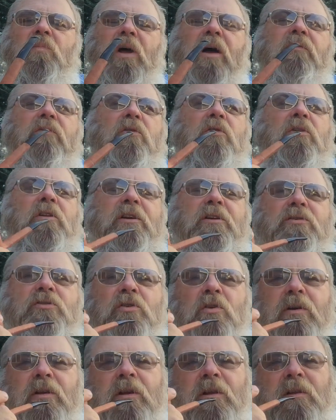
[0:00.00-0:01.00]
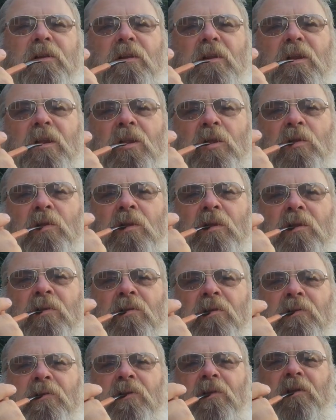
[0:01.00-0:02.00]
I've really enjoyed it.
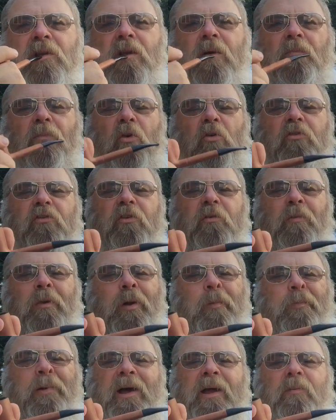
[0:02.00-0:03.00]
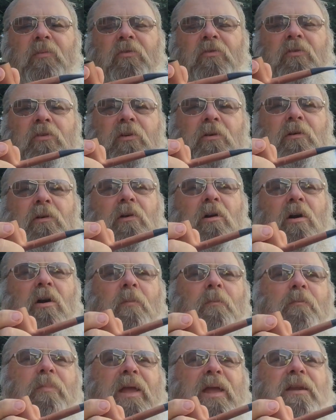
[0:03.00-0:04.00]
Most of my pipes
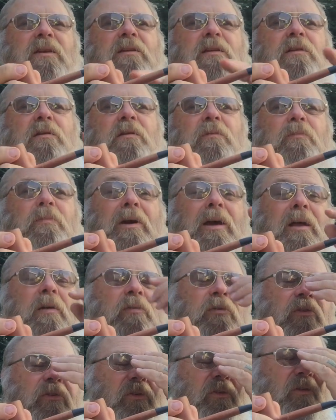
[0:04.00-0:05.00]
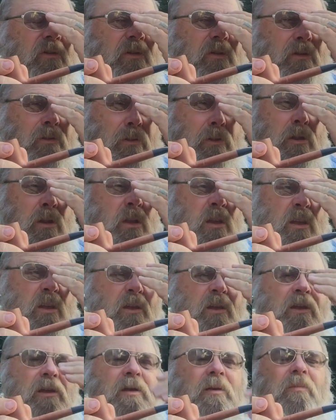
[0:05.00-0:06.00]
are bent pipes.
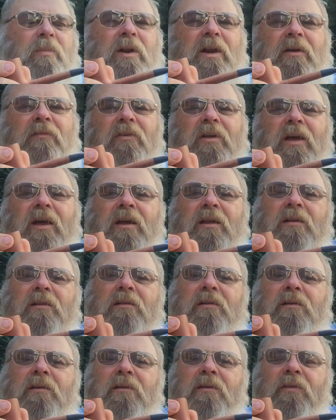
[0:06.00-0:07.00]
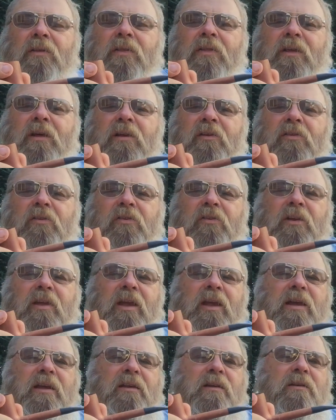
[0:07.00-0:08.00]
But I've got this
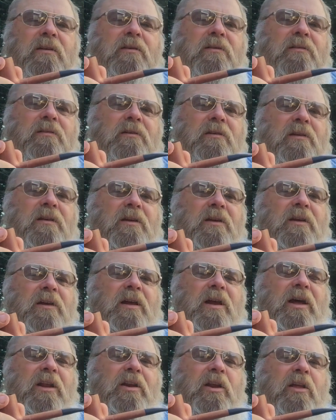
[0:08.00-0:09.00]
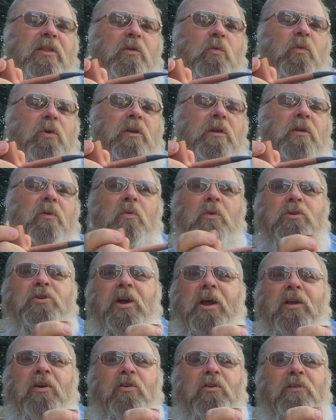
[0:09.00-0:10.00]
and another one,
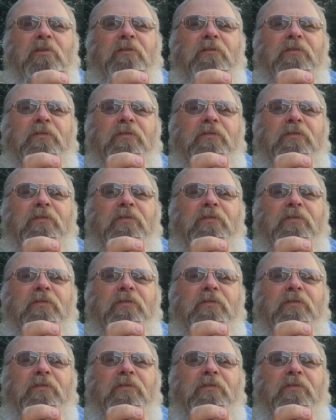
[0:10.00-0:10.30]
which I couldn't